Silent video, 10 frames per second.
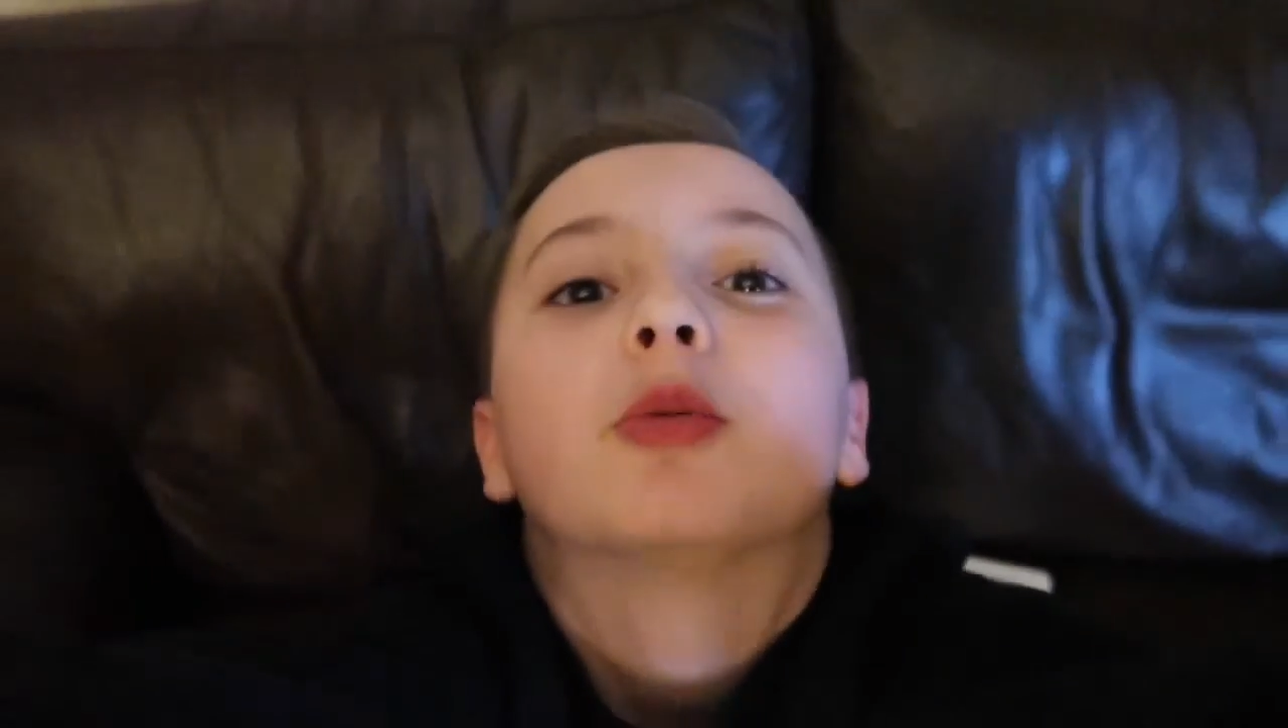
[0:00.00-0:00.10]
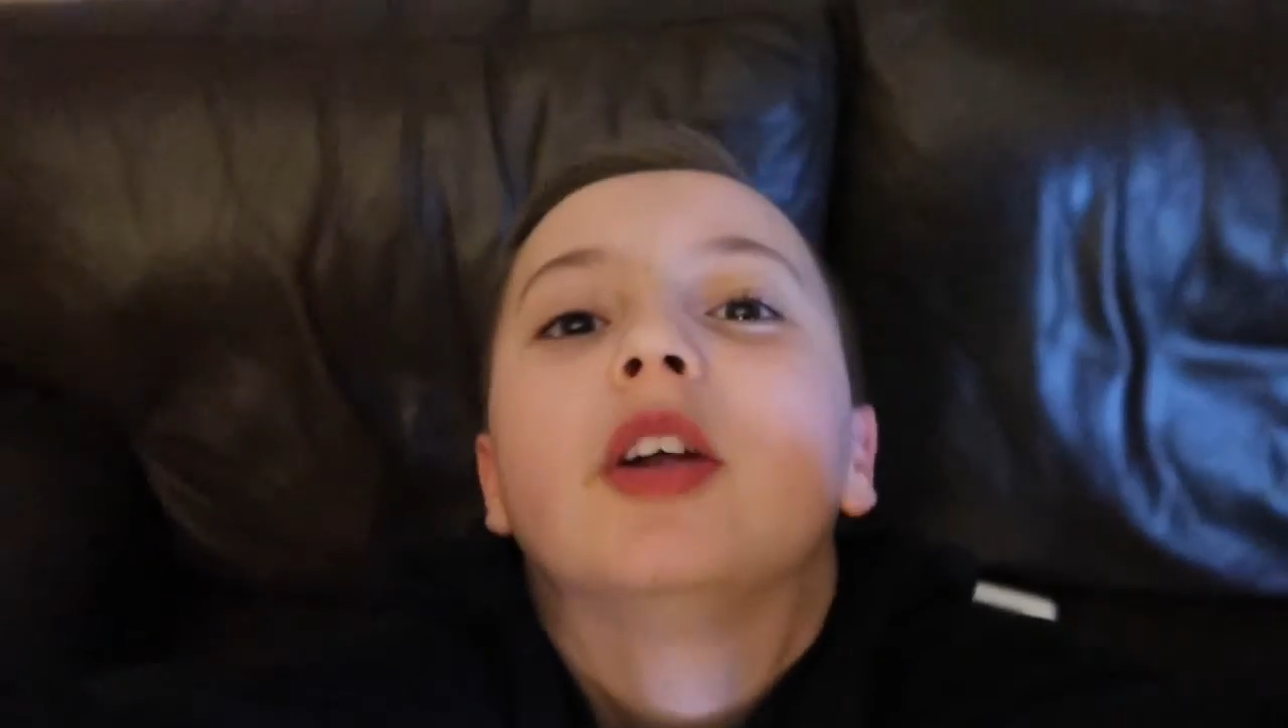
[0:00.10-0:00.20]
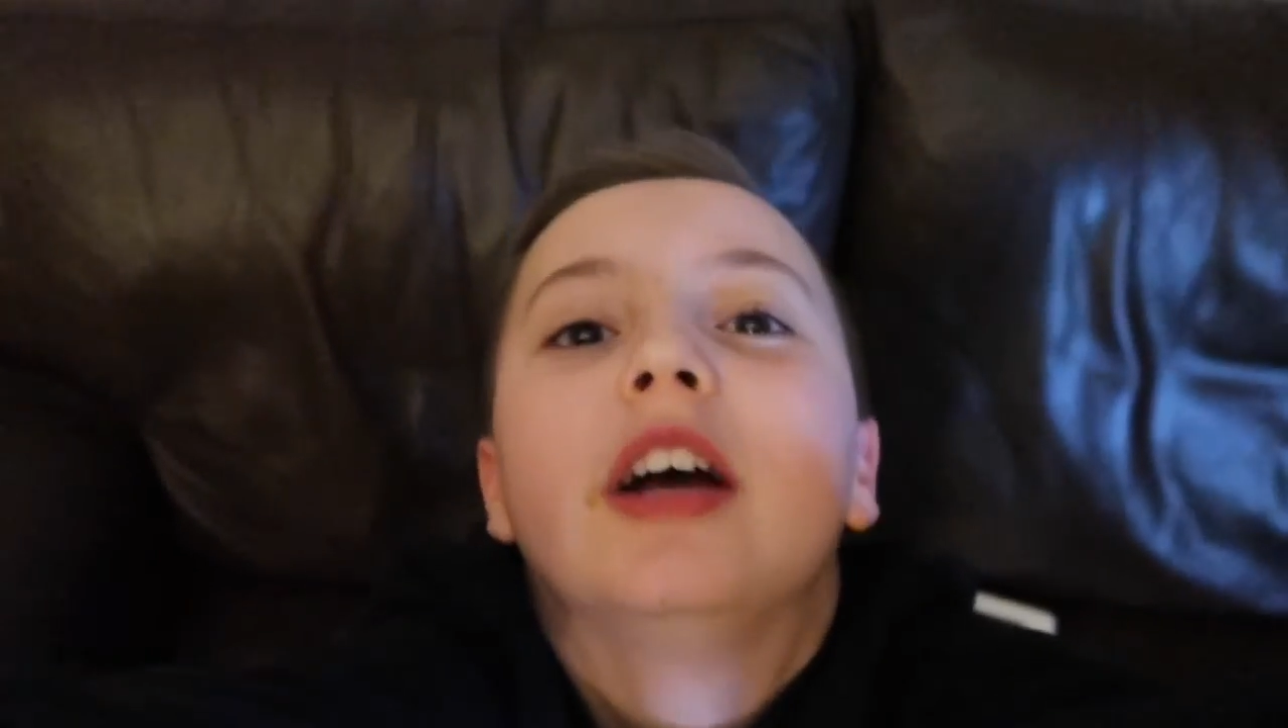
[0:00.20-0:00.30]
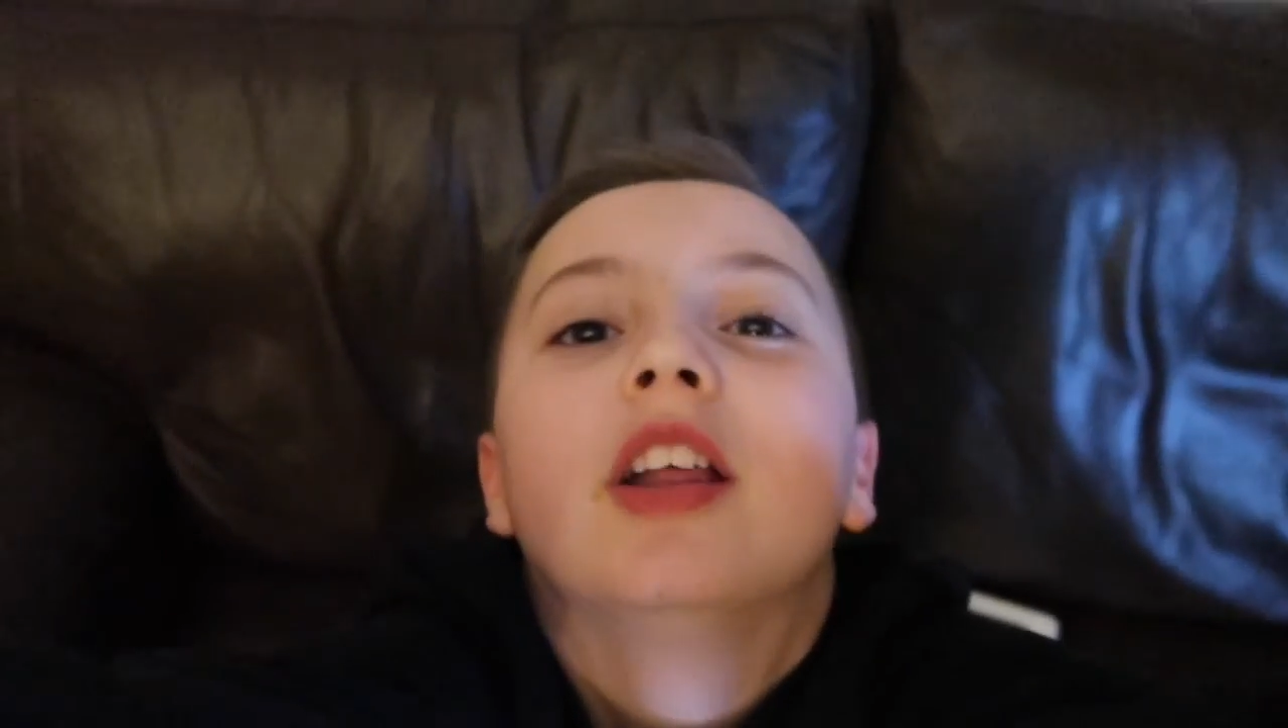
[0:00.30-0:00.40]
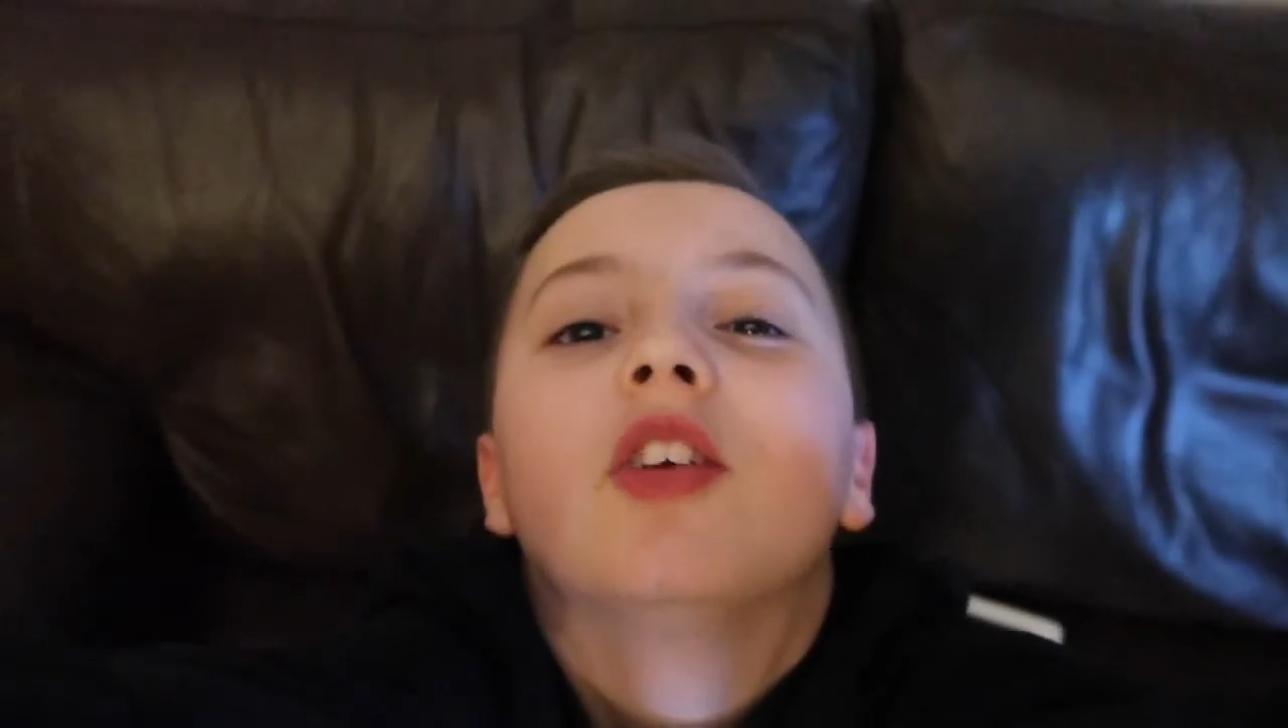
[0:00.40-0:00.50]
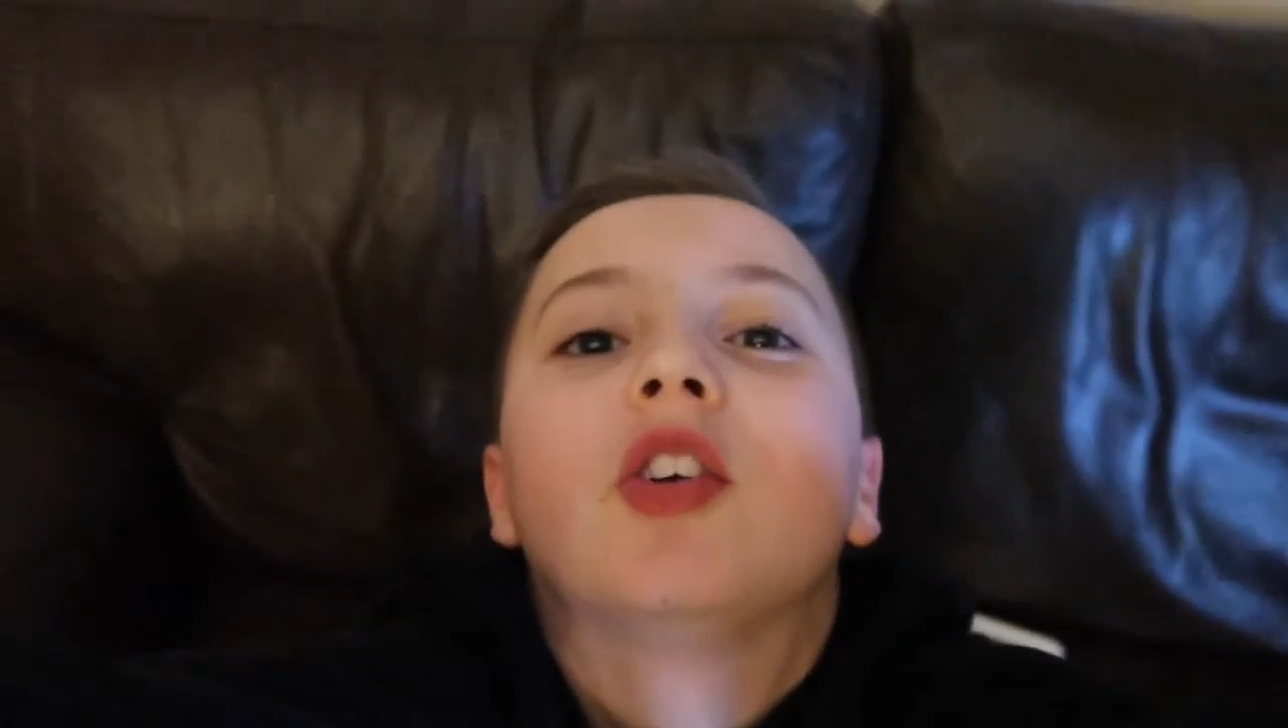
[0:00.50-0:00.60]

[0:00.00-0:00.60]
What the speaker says: I'm gonna end the